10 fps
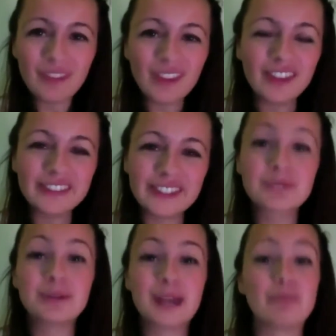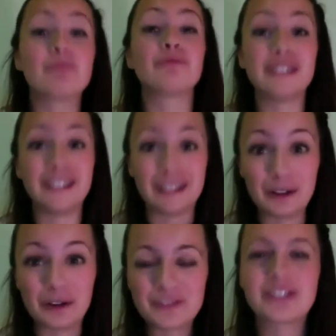this would happen really a
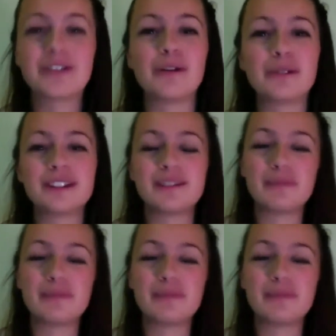lot. So I would